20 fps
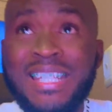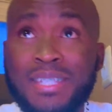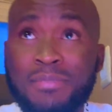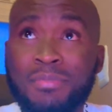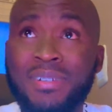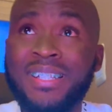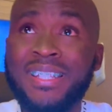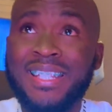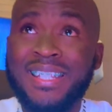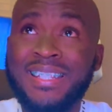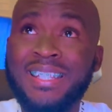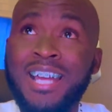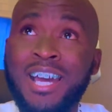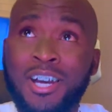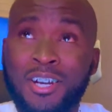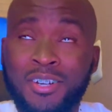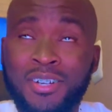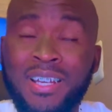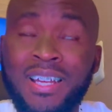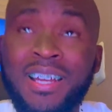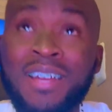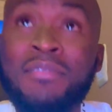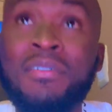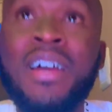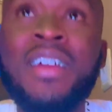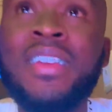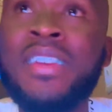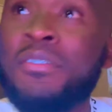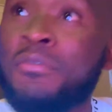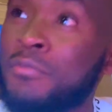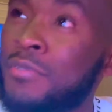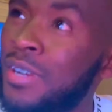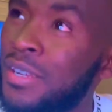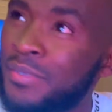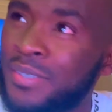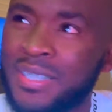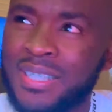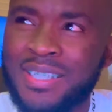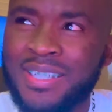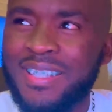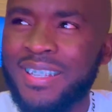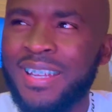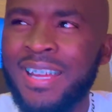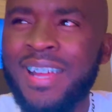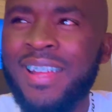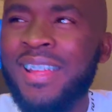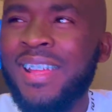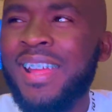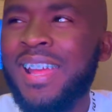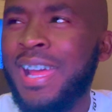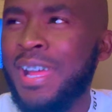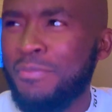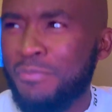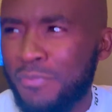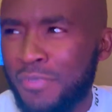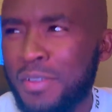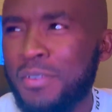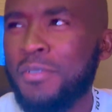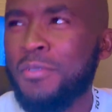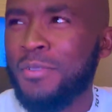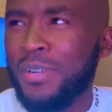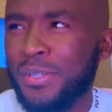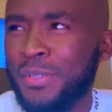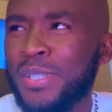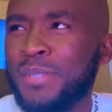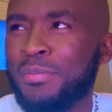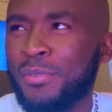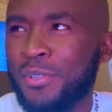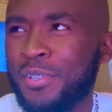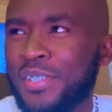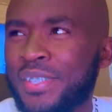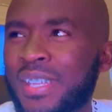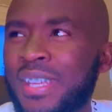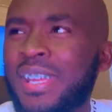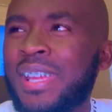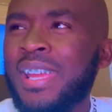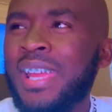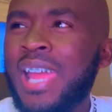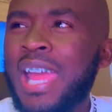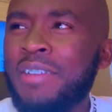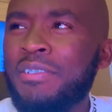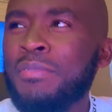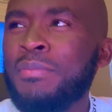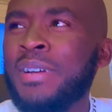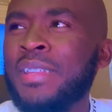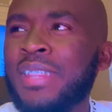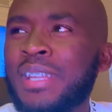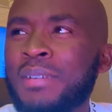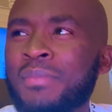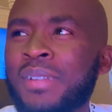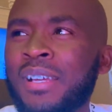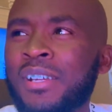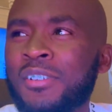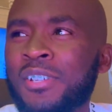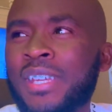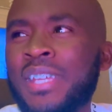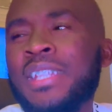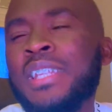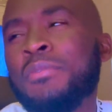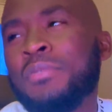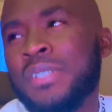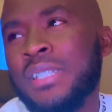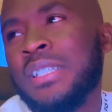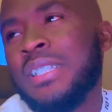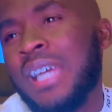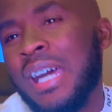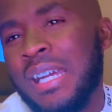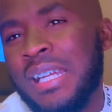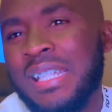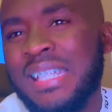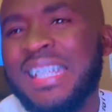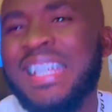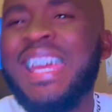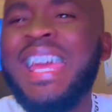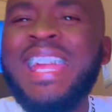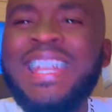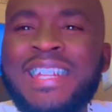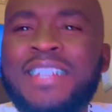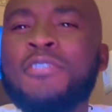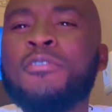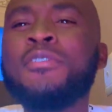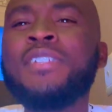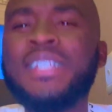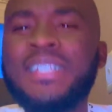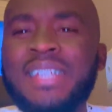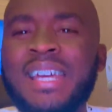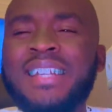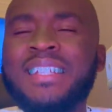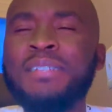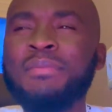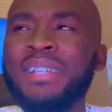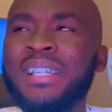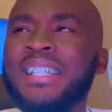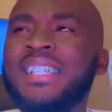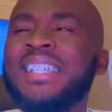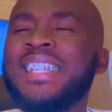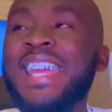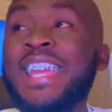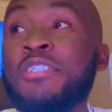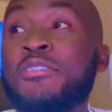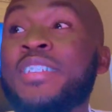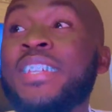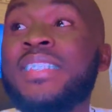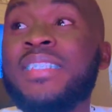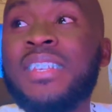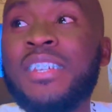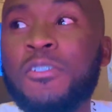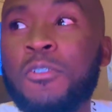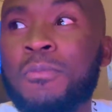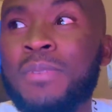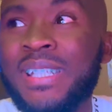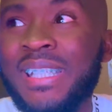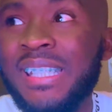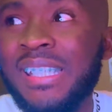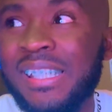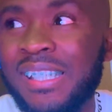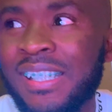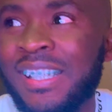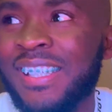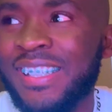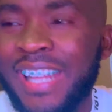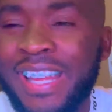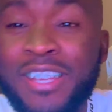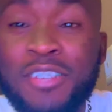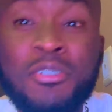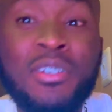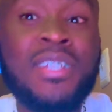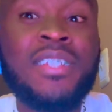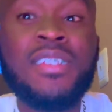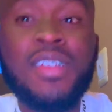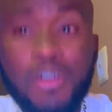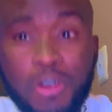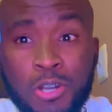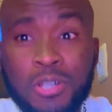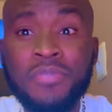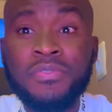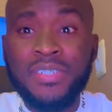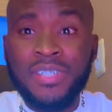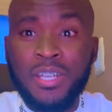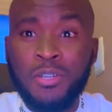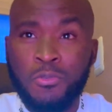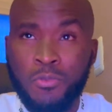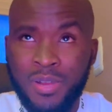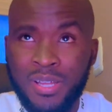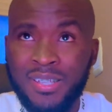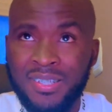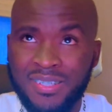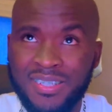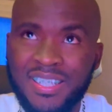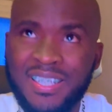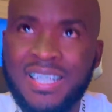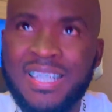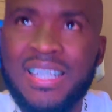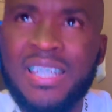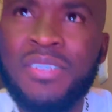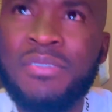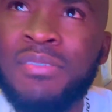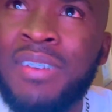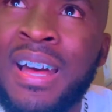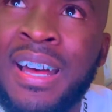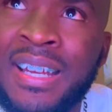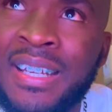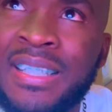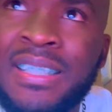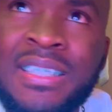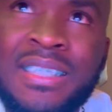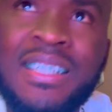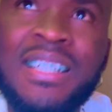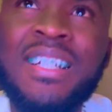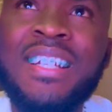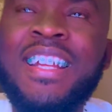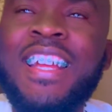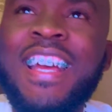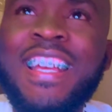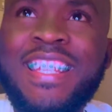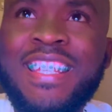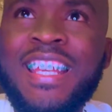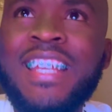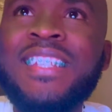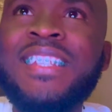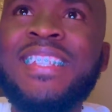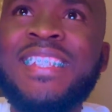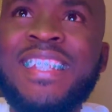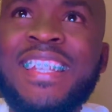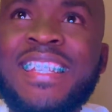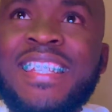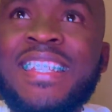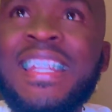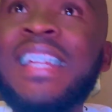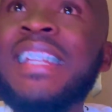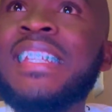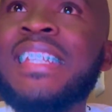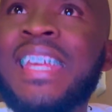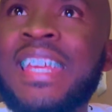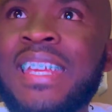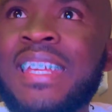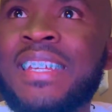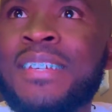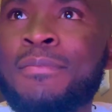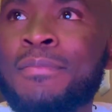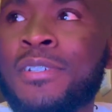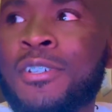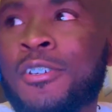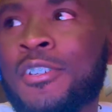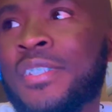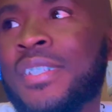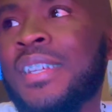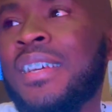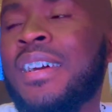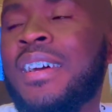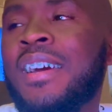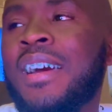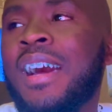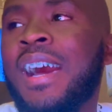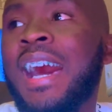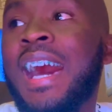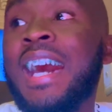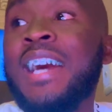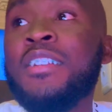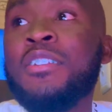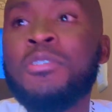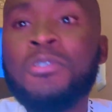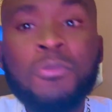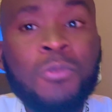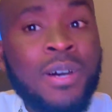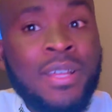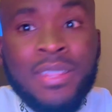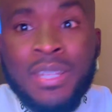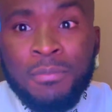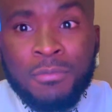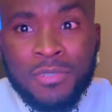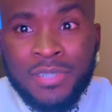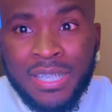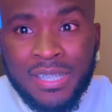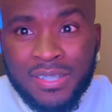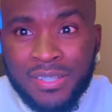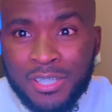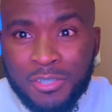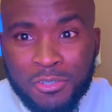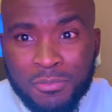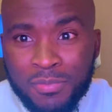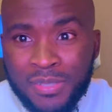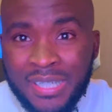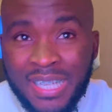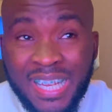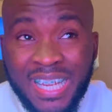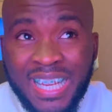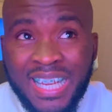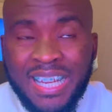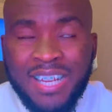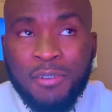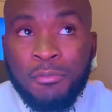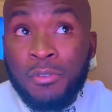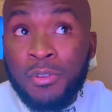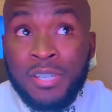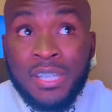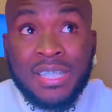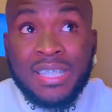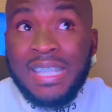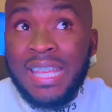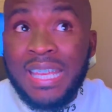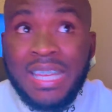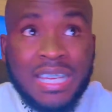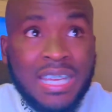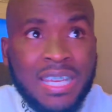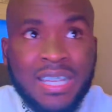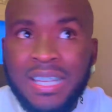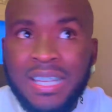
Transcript: months now. I get worried. I'm very worried because every month I'm like, okay, they will deduct. And they don't deduct. I'm like, can you just take your money? Like, you can take all of it at once. It's fine. I just start taking because I don't want them next year to be like, we're going to take